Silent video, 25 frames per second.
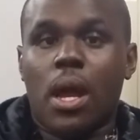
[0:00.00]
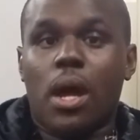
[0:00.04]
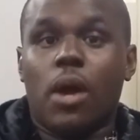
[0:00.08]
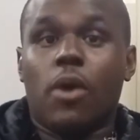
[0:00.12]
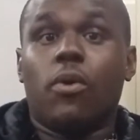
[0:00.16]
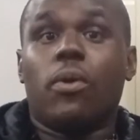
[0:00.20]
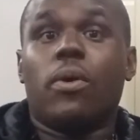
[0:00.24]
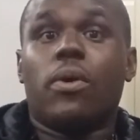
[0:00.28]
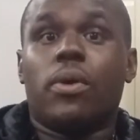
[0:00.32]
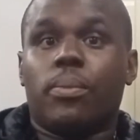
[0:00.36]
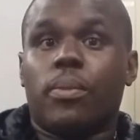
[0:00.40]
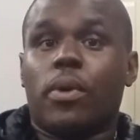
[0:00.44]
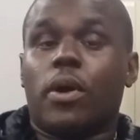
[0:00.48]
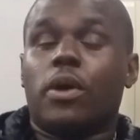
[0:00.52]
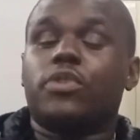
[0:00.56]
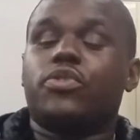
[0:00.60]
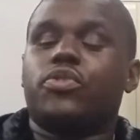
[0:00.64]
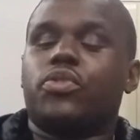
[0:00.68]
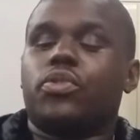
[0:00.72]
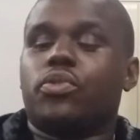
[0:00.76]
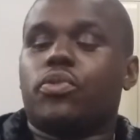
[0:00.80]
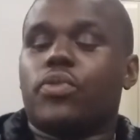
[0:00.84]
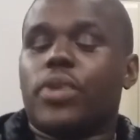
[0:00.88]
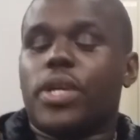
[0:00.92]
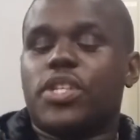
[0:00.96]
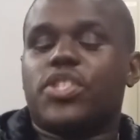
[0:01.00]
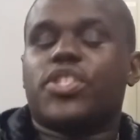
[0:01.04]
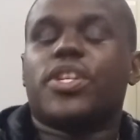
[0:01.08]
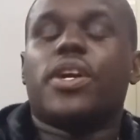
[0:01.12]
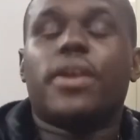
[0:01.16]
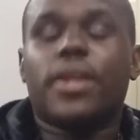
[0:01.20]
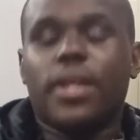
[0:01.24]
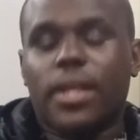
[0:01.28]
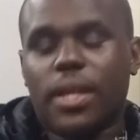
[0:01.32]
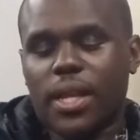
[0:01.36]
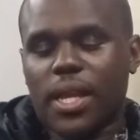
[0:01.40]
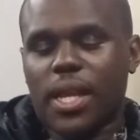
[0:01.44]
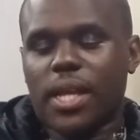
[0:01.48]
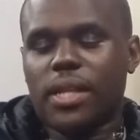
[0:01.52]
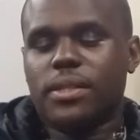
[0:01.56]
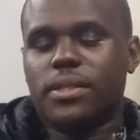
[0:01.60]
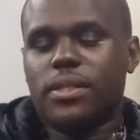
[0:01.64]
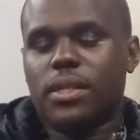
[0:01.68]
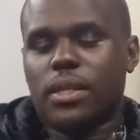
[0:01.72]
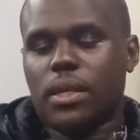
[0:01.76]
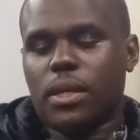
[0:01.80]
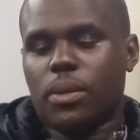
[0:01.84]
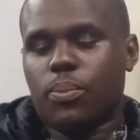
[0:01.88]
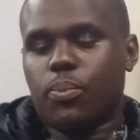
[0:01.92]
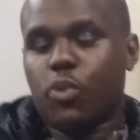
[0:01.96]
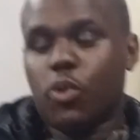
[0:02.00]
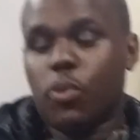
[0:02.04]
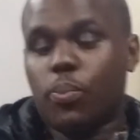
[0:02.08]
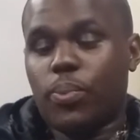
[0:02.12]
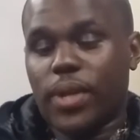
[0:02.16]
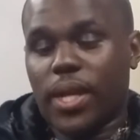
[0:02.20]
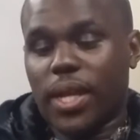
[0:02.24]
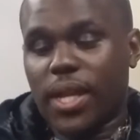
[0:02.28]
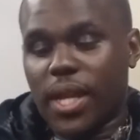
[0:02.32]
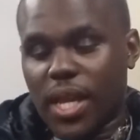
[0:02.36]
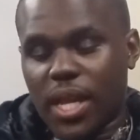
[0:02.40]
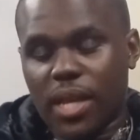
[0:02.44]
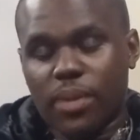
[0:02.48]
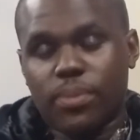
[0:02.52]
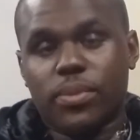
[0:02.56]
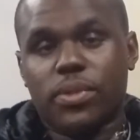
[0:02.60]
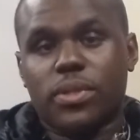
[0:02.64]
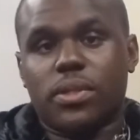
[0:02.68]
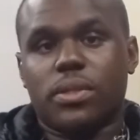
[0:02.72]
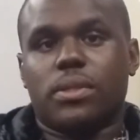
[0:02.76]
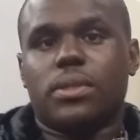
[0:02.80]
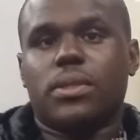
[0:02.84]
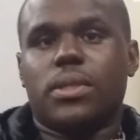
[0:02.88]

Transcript: Oh, um, also great shout out again to Pro Play Games.